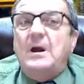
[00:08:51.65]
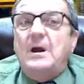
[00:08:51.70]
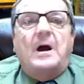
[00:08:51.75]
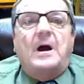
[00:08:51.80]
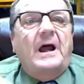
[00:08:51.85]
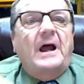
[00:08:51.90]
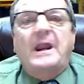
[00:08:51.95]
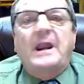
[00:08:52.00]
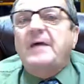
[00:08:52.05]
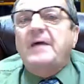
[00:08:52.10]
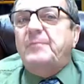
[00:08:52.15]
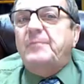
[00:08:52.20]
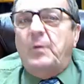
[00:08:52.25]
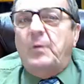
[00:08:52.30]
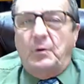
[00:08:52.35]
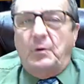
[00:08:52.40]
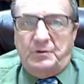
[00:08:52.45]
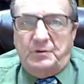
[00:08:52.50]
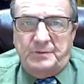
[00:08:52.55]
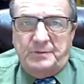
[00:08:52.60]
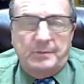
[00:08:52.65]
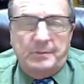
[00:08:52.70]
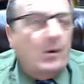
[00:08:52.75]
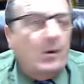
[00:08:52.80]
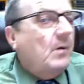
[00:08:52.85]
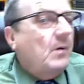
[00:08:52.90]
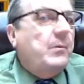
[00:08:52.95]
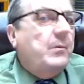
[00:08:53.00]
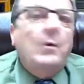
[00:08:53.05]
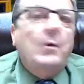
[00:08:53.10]
I love Polish people.
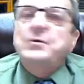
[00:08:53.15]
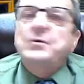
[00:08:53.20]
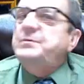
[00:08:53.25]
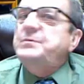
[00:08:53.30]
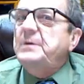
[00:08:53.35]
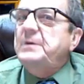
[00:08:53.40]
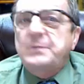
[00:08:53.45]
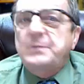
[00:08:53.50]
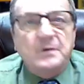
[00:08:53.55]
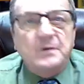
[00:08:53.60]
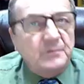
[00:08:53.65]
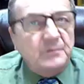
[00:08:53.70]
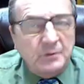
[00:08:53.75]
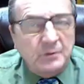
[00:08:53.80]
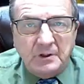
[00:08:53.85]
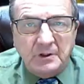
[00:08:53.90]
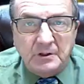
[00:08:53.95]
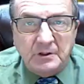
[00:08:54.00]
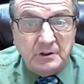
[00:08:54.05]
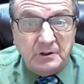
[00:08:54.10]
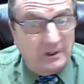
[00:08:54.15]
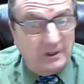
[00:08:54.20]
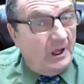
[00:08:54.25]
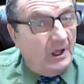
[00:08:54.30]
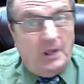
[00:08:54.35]
All Polish people are really good.